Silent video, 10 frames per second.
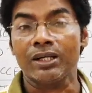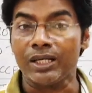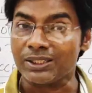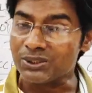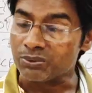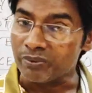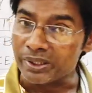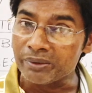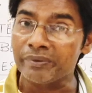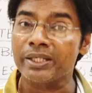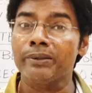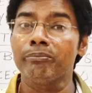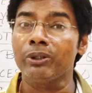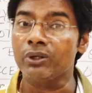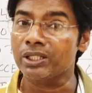Next very, very
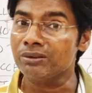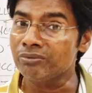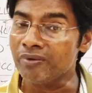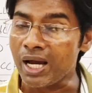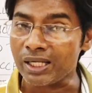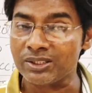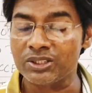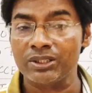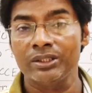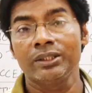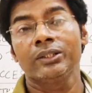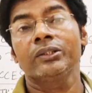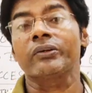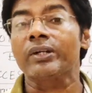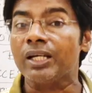important fact
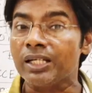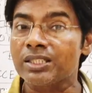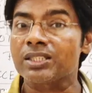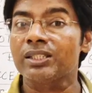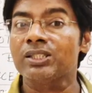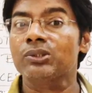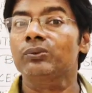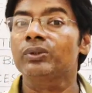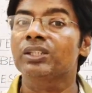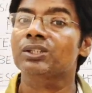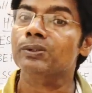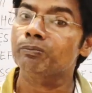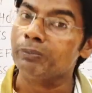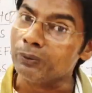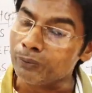related to this
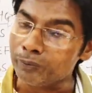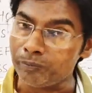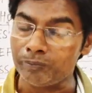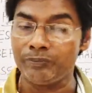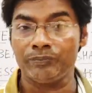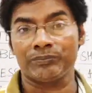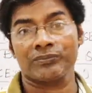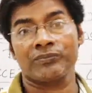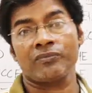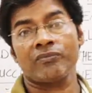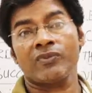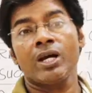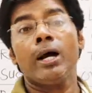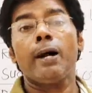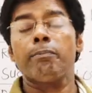poem.
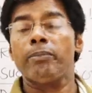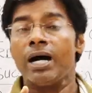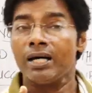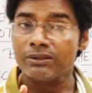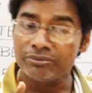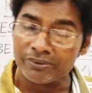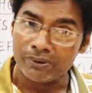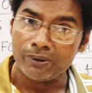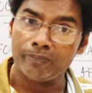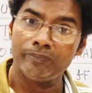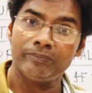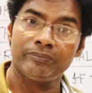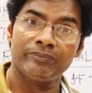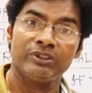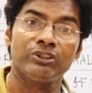Apart from
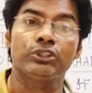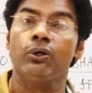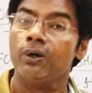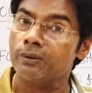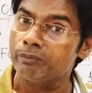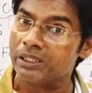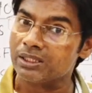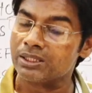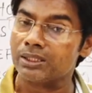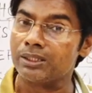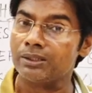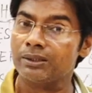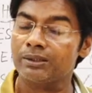John Milton,